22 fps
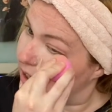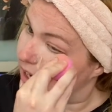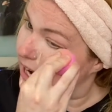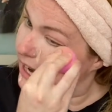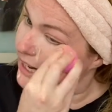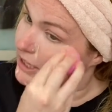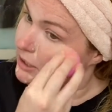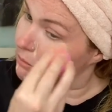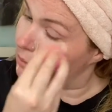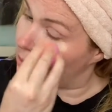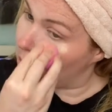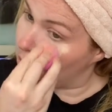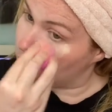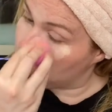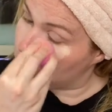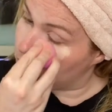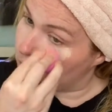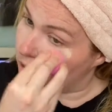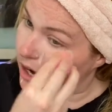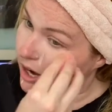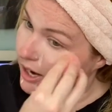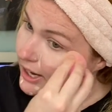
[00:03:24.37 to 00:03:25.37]
had to walk to
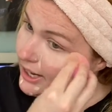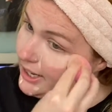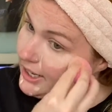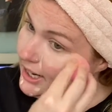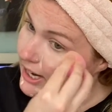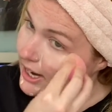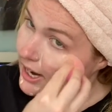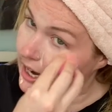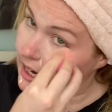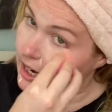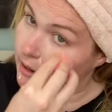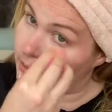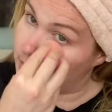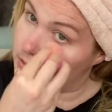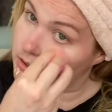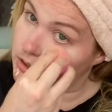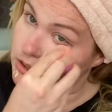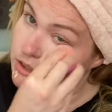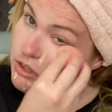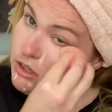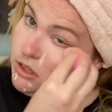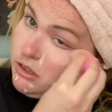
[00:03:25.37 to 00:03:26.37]
work in it, and I
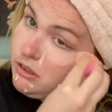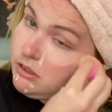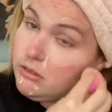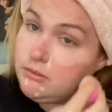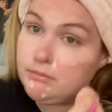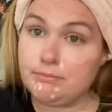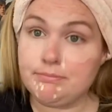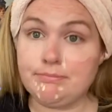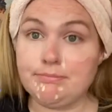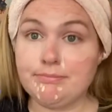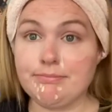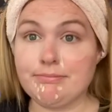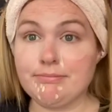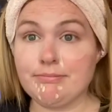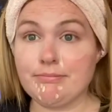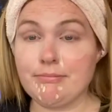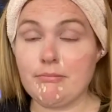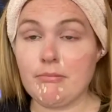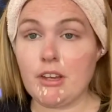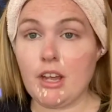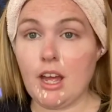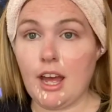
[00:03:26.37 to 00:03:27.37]
was not
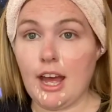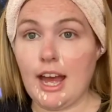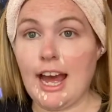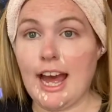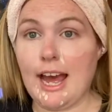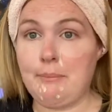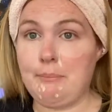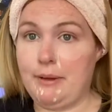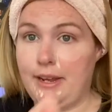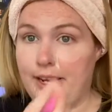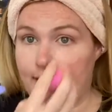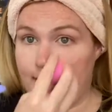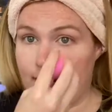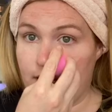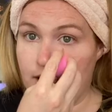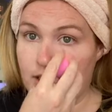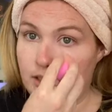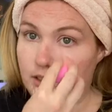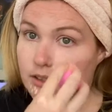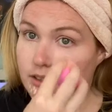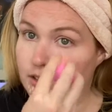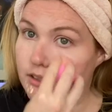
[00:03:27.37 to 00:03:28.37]
happy,
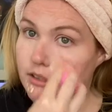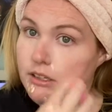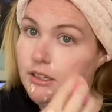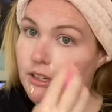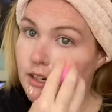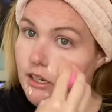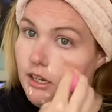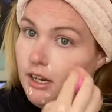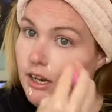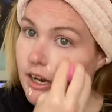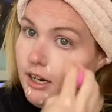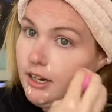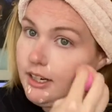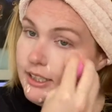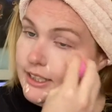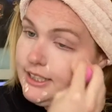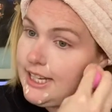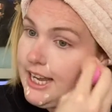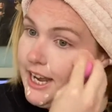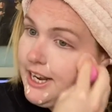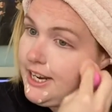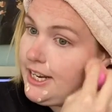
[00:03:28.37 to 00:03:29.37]
I can
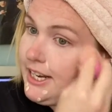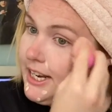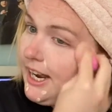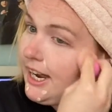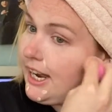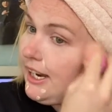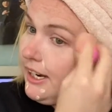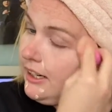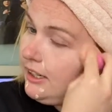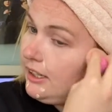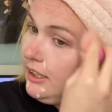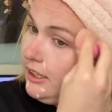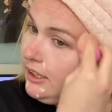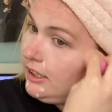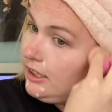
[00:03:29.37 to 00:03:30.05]
tell you that.